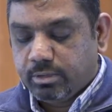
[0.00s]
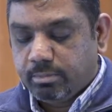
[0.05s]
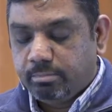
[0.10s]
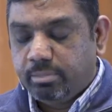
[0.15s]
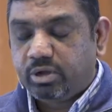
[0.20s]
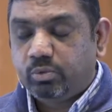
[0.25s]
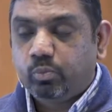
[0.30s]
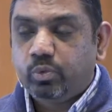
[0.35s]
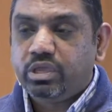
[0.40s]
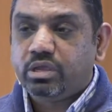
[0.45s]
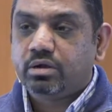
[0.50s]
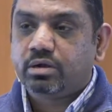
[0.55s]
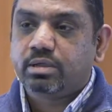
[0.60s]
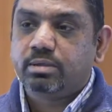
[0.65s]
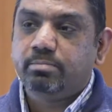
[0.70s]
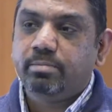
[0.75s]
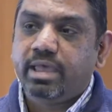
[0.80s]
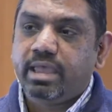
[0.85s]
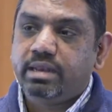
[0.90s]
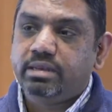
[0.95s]
But we are
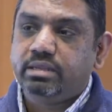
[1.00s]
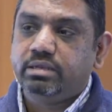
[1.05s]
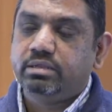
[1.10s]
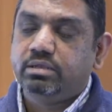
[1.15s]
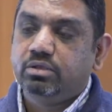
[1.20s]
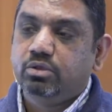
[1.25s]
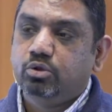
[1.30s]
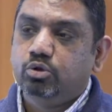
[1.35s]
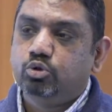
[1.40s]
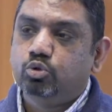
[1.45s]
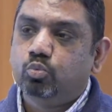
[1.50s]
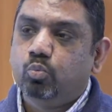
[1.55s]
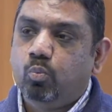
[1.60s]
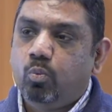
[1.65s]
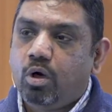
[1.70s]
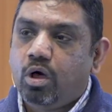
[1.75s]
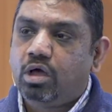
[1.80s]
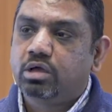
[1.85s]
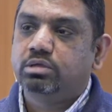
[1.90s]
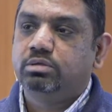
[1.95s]
commanded to
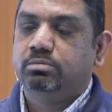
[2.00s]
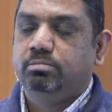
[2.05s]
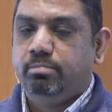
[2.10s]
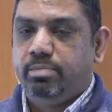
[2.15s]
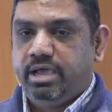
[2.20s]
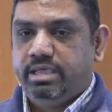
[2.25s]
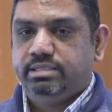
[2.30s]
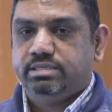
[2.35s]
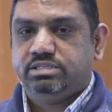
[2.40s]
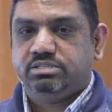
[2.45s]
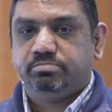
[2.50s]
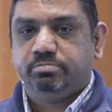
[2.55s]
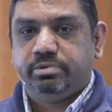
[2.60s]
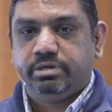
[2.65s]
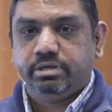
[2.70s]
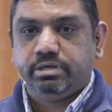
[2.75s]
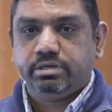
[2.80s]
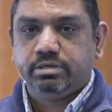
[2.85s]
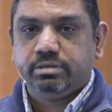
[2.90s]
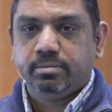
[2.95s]
walk by the
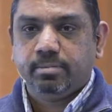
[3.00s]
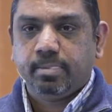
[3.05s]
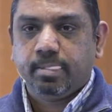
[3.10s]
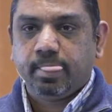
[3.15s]
Spirit.